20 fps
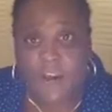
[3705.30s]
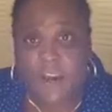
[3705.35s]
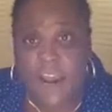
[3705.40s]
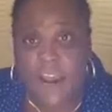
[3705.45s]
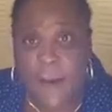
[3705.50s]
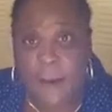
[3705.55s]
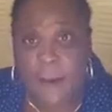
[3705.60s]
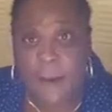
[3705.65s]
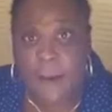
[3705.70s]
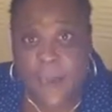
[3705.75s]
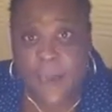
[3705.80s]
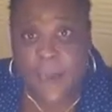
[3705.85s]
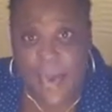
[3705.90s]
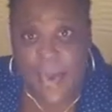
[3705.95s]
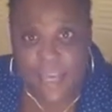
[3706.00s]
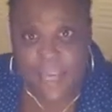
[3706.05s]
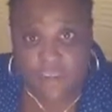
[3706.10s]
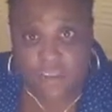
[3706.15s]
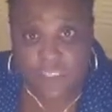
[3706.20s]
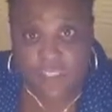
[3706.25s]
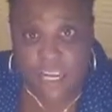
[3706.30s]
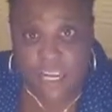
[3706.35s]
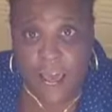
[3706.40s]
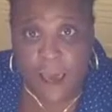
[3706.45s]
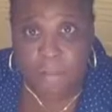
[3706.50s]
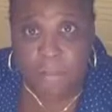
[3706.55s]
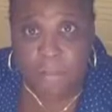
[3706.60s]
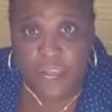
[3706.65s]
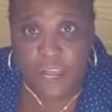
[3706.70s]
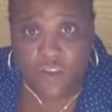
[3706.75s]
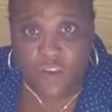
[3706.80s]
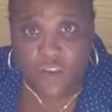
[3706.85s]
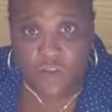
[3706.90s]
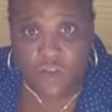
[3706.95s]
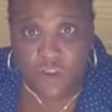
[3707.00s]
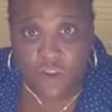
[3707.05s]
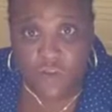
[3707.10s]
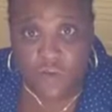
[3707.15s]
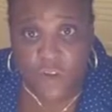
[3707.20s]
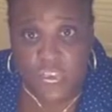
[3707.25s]
on our pastors and our
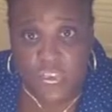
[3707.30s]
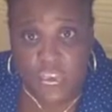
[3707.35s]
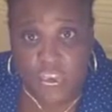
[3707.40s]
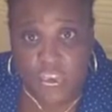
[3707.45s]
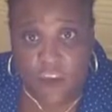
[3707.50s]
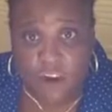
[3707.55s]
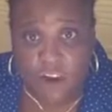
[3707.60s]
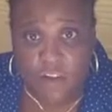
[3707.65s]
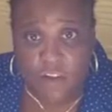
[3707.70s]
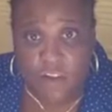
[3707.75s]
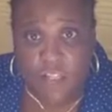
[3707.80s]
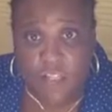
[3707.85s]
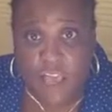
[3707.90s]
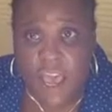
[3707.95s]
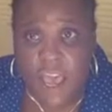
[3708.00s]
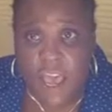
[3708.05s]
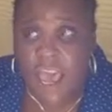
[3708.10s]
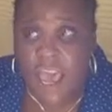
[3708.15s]
ministers for years.